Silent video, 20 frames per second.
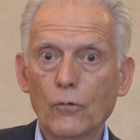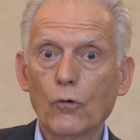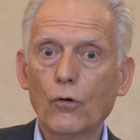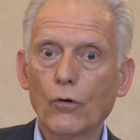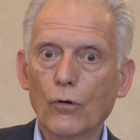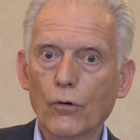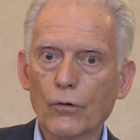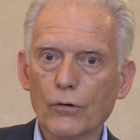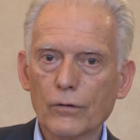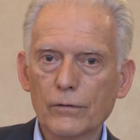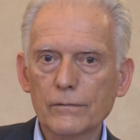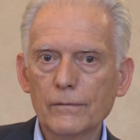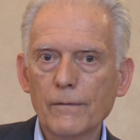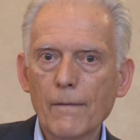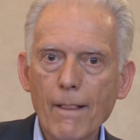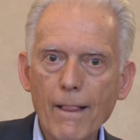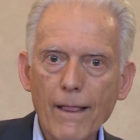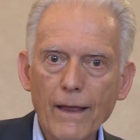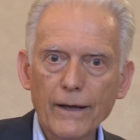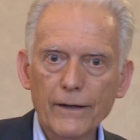Or
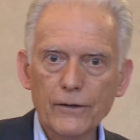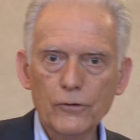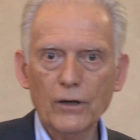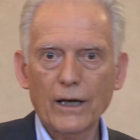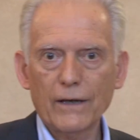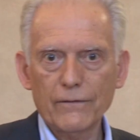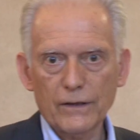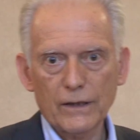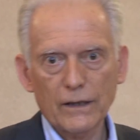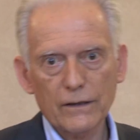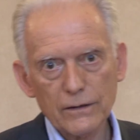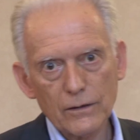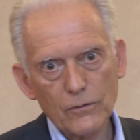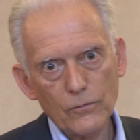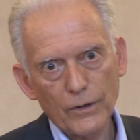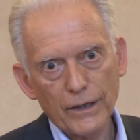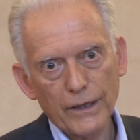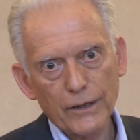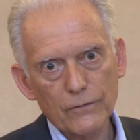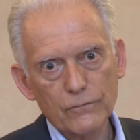you have another
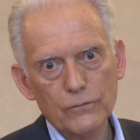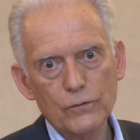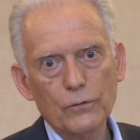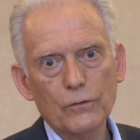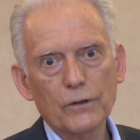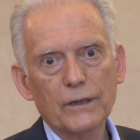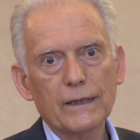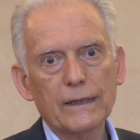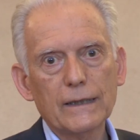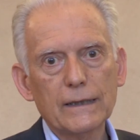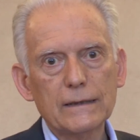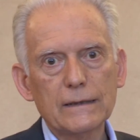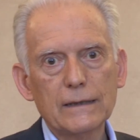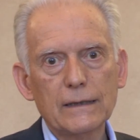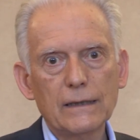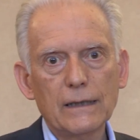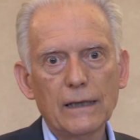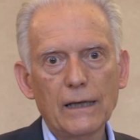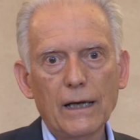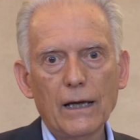way of doing it,
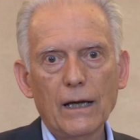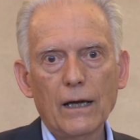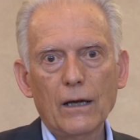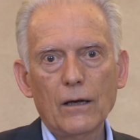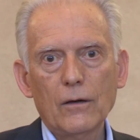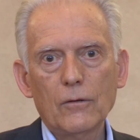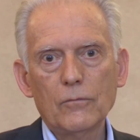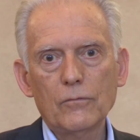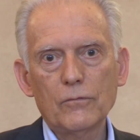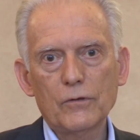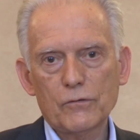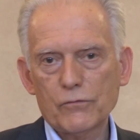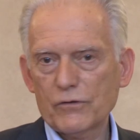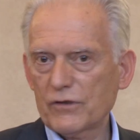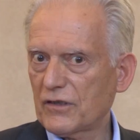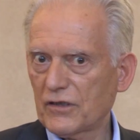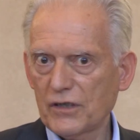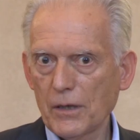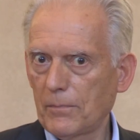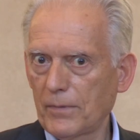which
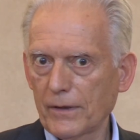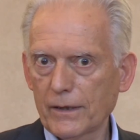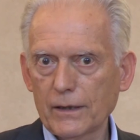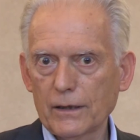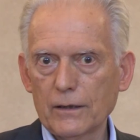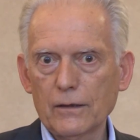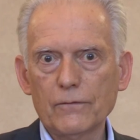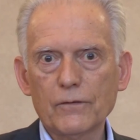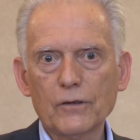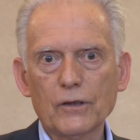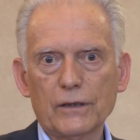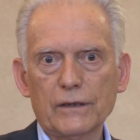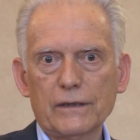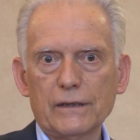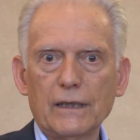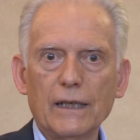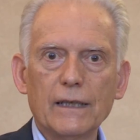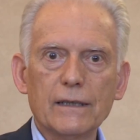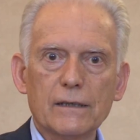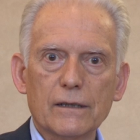is typical of
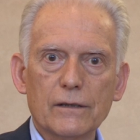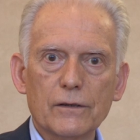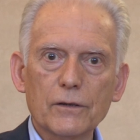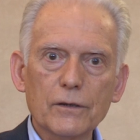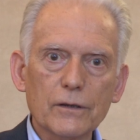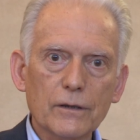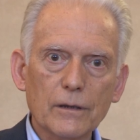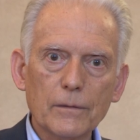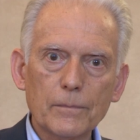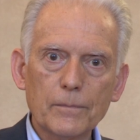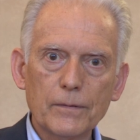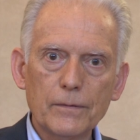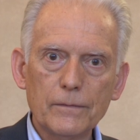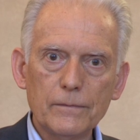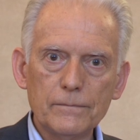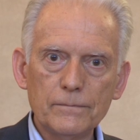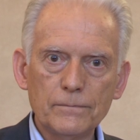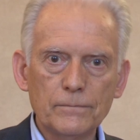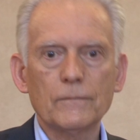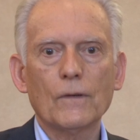continental Europe,
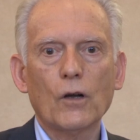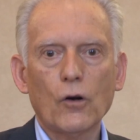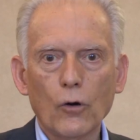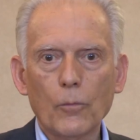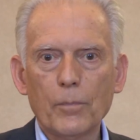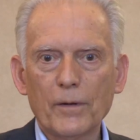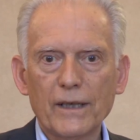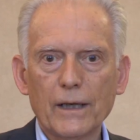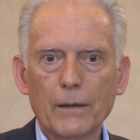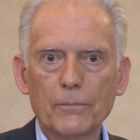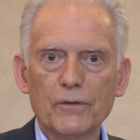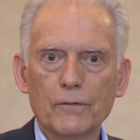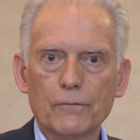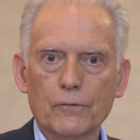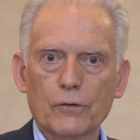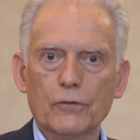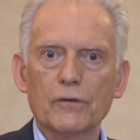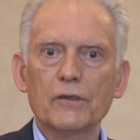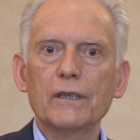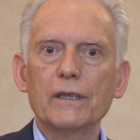open up the
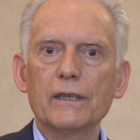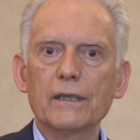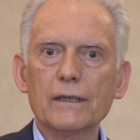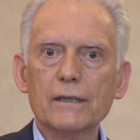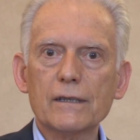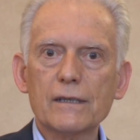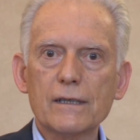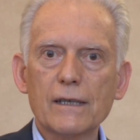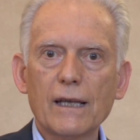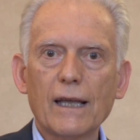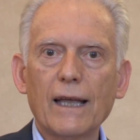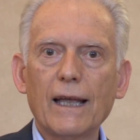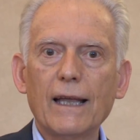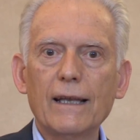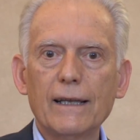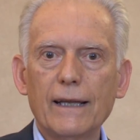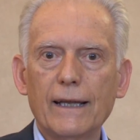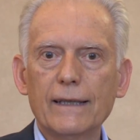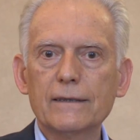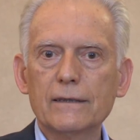frontiers
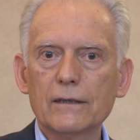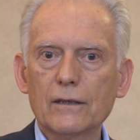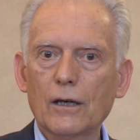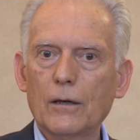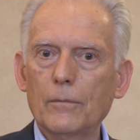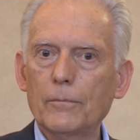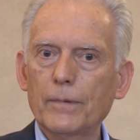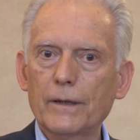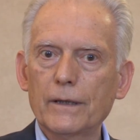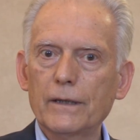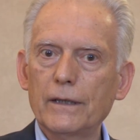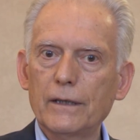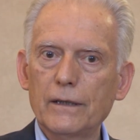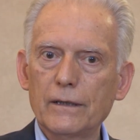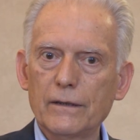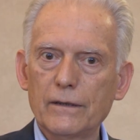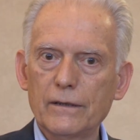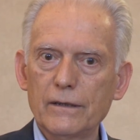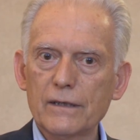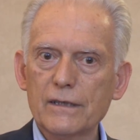and let the company
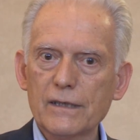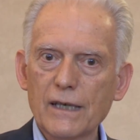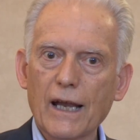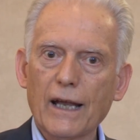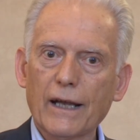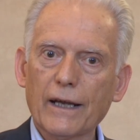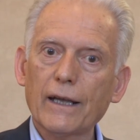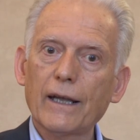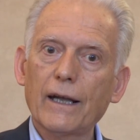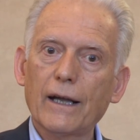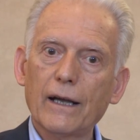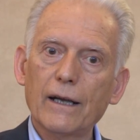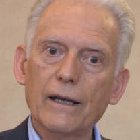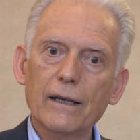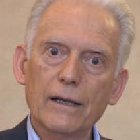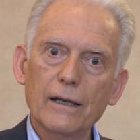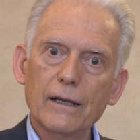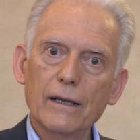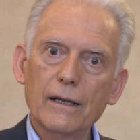in this area